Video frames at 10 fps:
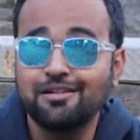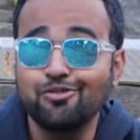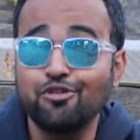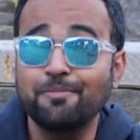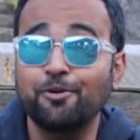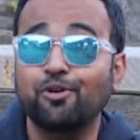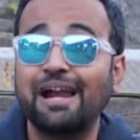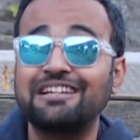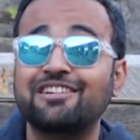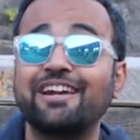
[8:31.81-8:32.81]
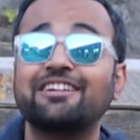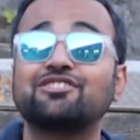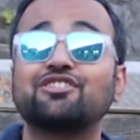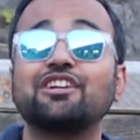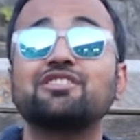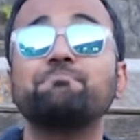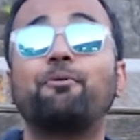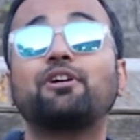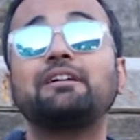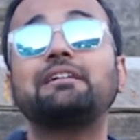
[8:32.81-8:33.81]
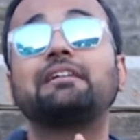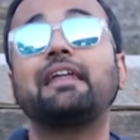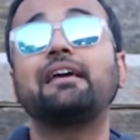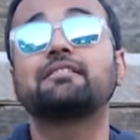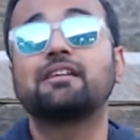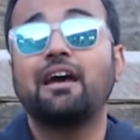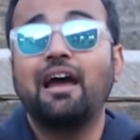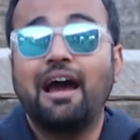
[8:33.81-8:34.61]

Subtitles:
Do not procrastinate such important things.